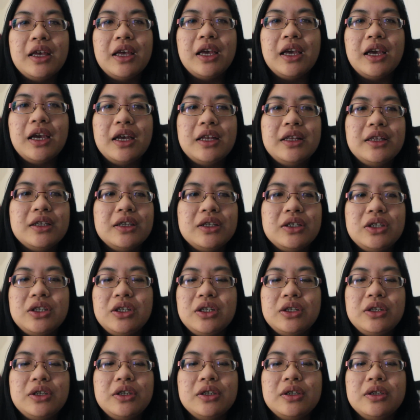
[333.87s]
And
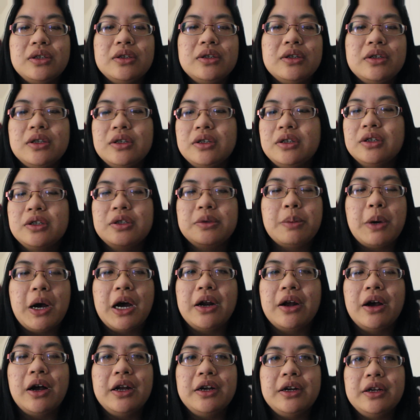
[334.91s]
she's just
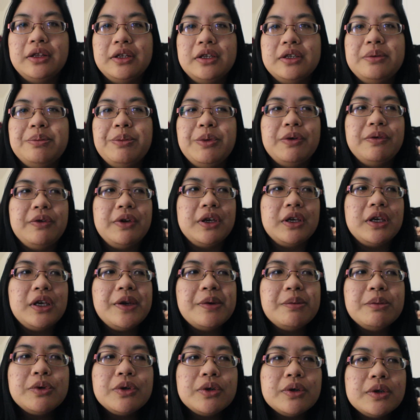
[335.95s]
spot on this movie.
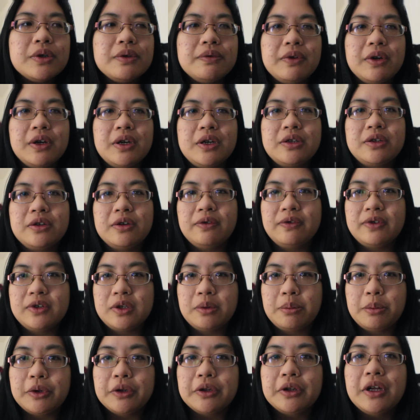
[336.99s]
Kim Chiu is very
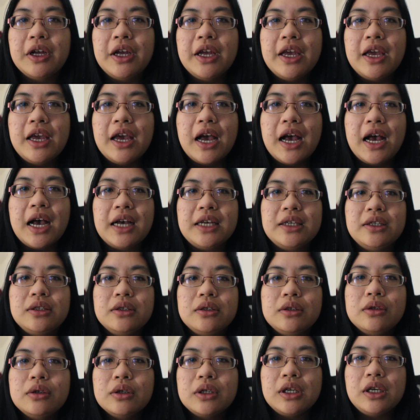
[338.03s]
serviceable as
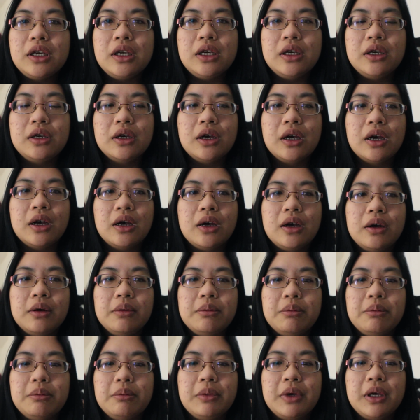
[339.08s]
Cookie.
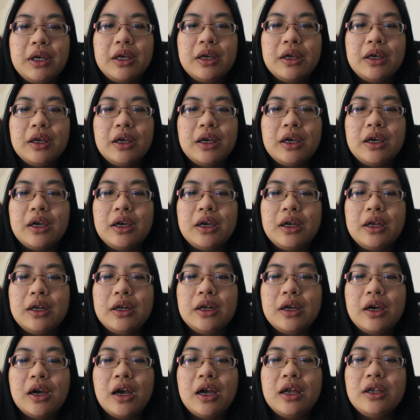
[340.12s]

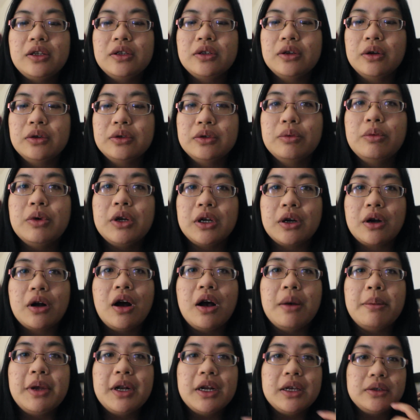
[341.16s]
And I just also want to
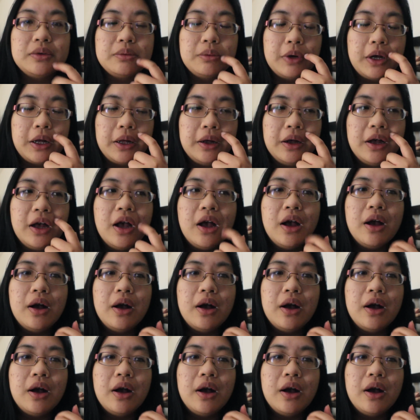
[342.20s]
comment as well